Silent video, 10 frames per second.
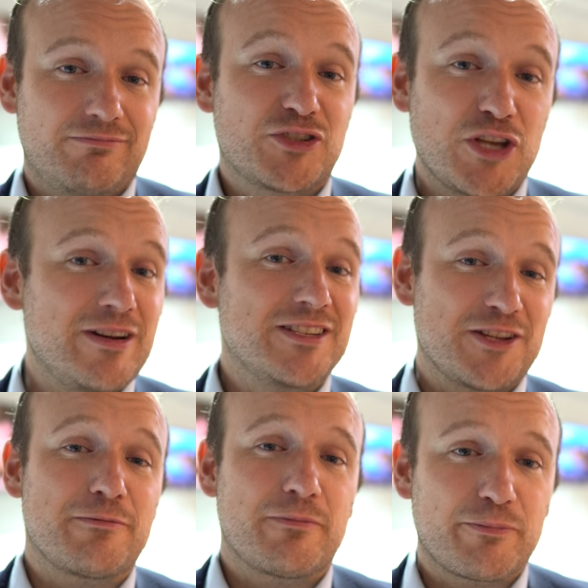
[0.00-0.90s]
Sony's
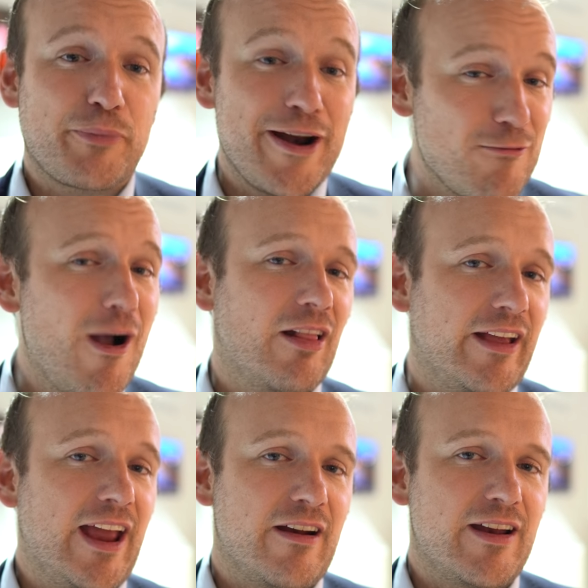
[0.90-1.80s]
done pretty well
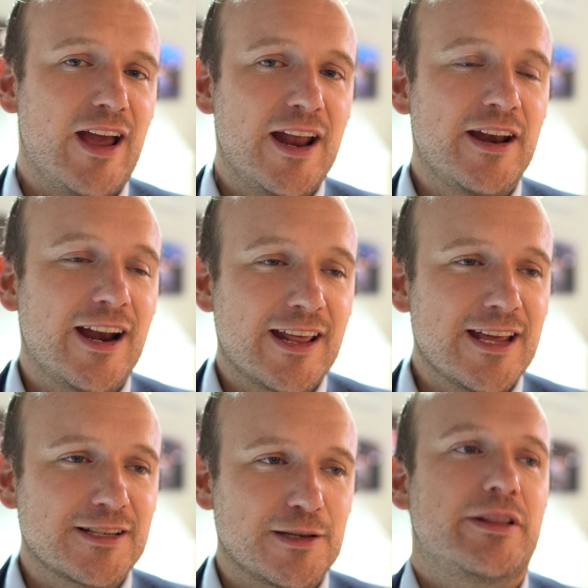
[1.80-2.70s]
here, and I
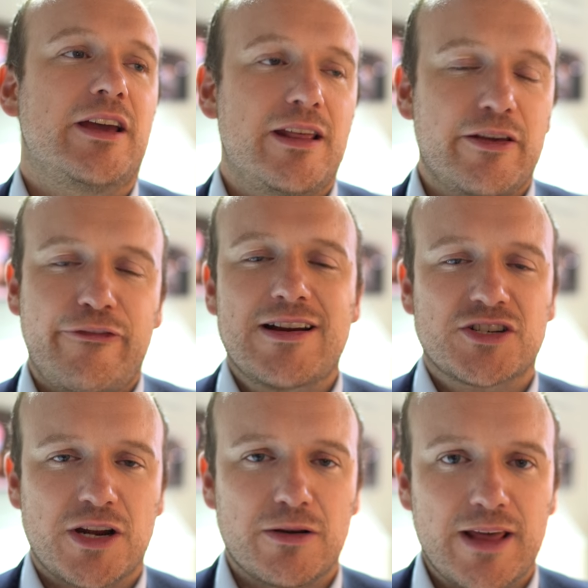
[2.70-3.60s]
think some of the
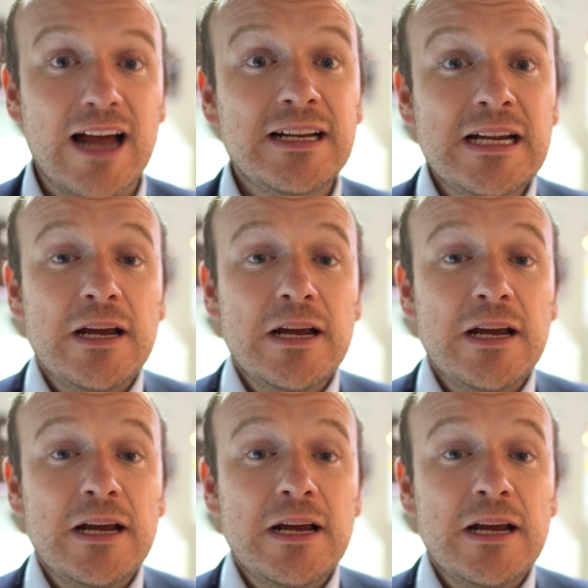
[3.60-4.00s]
facts show that.